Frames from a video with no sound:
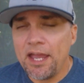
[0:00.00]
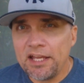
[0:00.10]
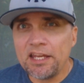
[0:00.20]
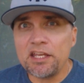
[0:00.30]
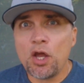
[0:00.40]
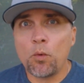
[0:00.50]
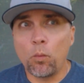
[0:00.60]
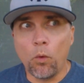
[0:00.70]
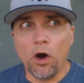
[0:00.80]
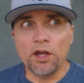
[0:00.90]

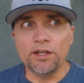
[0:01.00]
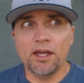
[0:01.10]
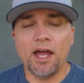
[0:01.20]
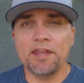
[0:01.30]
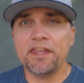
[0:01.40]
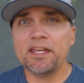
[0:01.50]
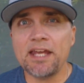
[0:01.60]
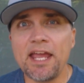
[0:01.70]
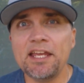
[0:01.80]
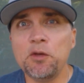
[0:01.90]
81. I think
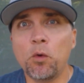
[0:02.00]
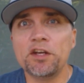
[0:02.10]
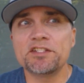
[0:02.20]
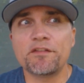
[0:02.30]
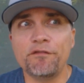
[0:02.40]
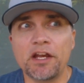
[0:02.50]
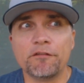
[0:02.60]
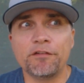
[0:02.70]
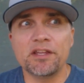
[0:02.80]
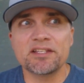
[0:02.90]
an 81 is
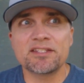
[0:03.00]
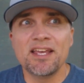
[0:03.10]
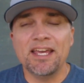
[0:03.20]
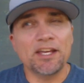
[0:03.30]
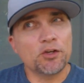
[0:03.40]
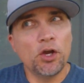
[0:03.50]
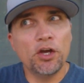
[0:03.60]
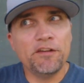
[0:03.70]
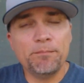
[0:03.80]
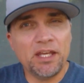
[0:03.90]
fair for this. It
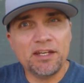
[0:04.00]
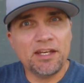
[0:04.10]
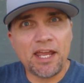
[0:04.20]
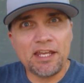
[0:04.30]
could have been an